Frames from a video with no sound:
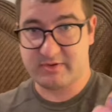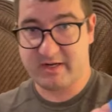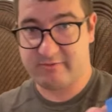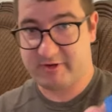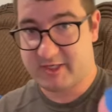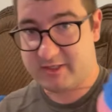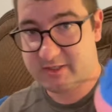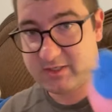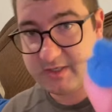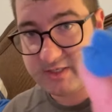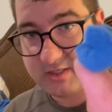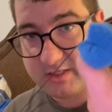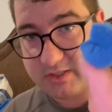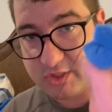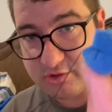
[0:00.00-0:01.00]
anyway,
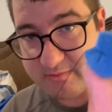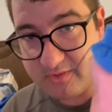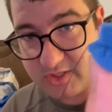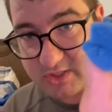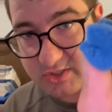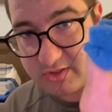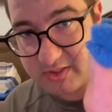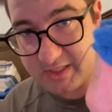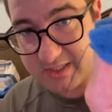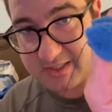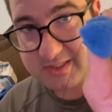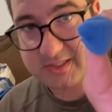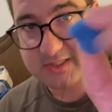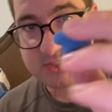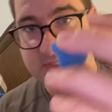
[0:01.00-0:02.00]
you do
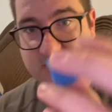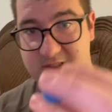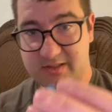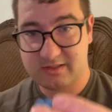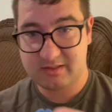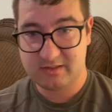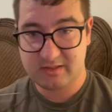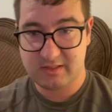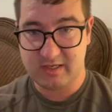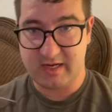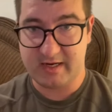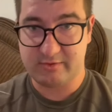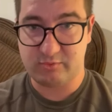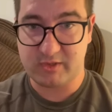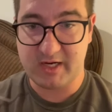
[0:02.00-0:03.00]
this,
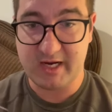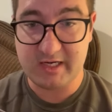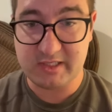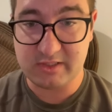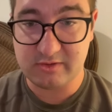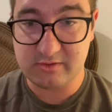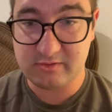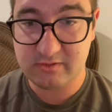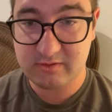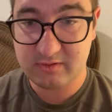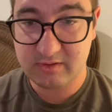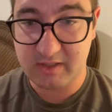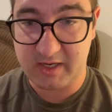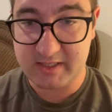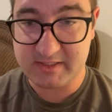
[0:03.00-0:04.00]
and what I do,
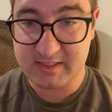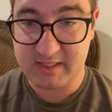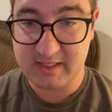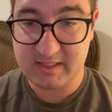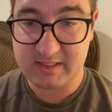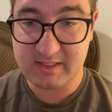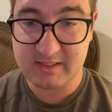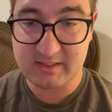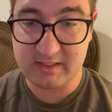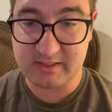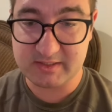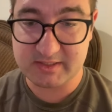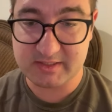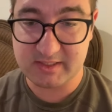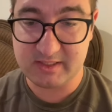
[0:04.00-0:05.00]
I take it
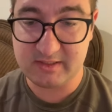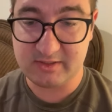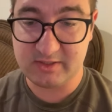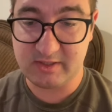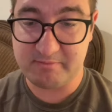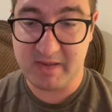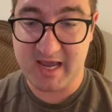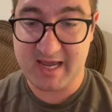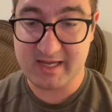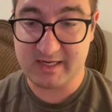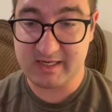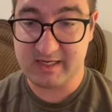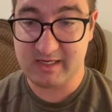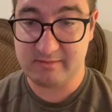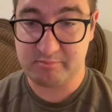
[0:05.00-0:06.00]
and seal the bag
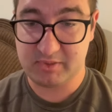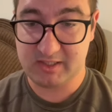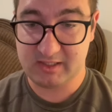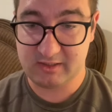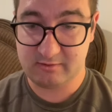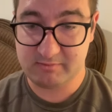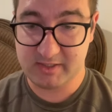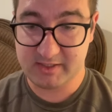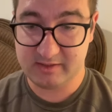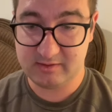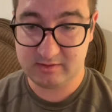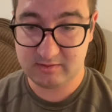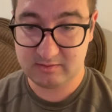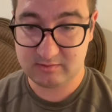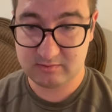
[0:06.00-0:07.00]
up a little bit.
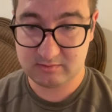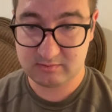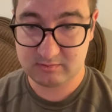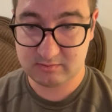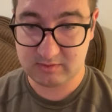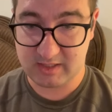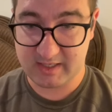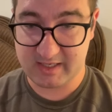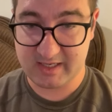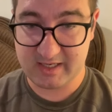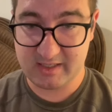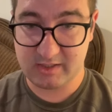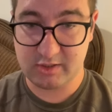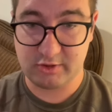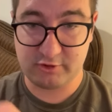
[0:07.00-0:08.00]
Like
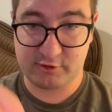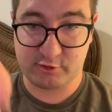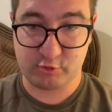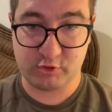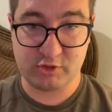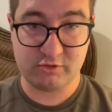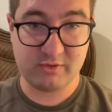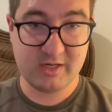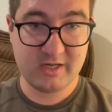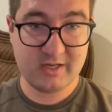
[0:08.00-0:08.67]
I go down